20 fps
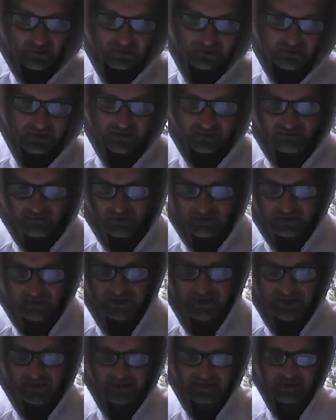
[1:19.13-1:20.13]
The inverted
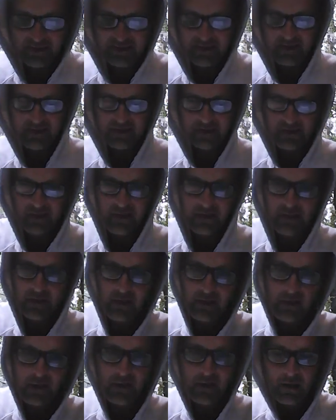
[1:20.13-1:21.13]
ideas
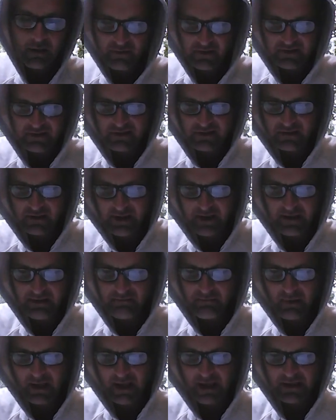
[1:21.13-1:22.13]
of the slave
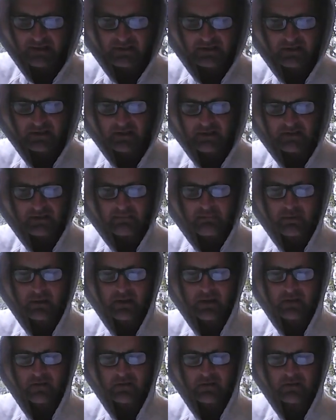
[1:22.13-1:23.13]
masters
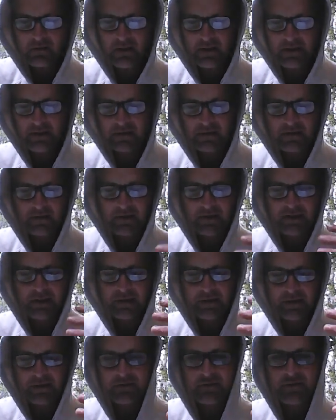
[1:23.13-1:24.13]
appeal
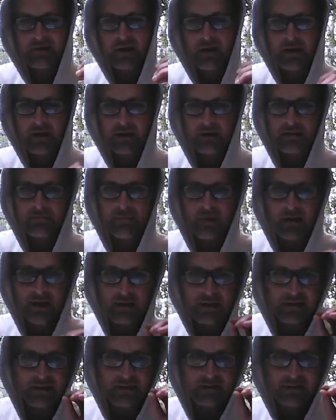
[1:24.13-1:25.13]
greatly to tired
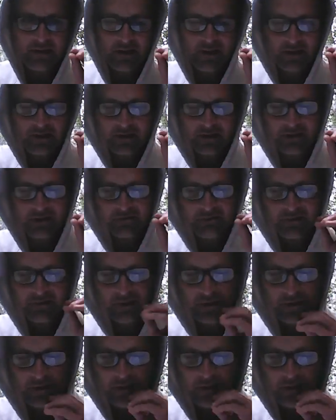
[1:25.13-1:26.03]
box slaves.